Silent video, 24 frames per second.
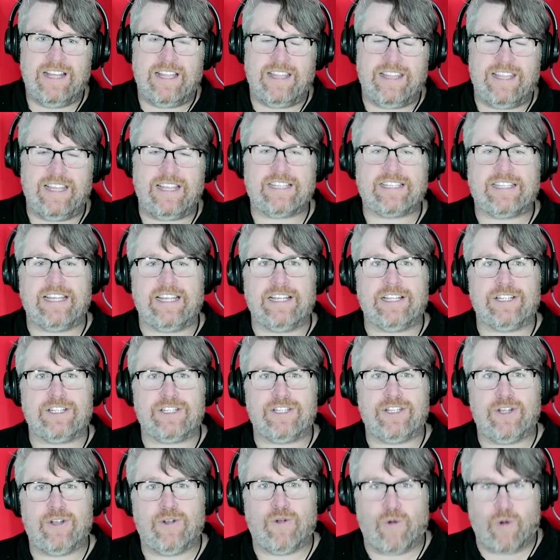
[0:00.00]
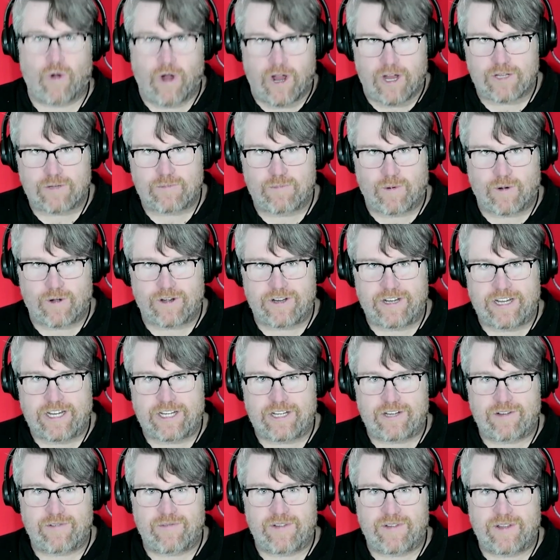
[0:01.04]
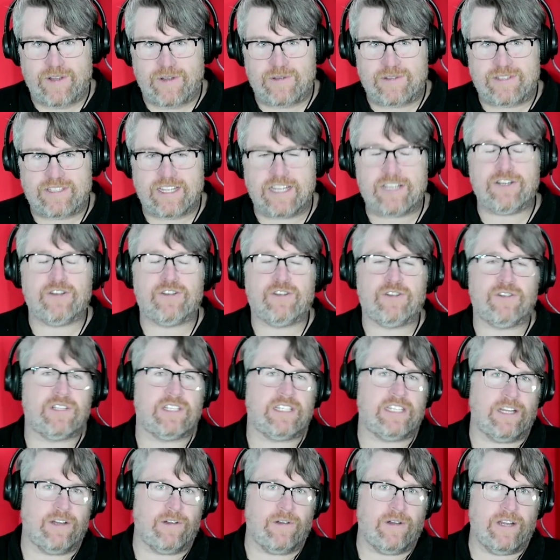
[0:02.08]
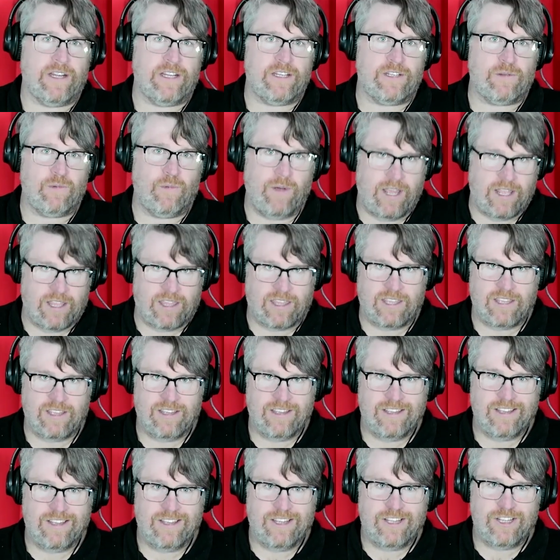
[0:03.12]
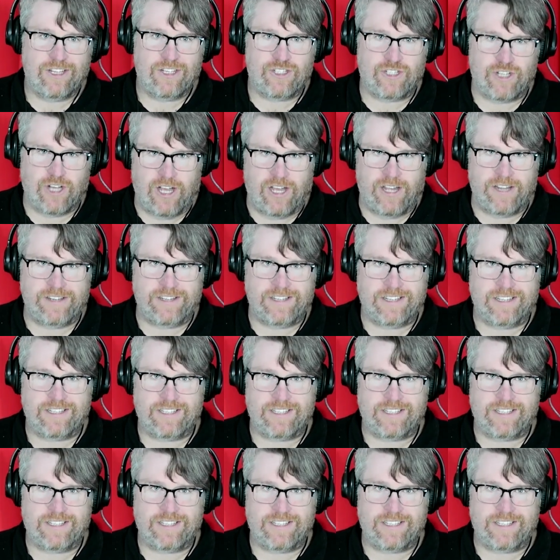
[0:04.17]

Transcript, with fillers: This is Cross Border Interviews Signature Series with John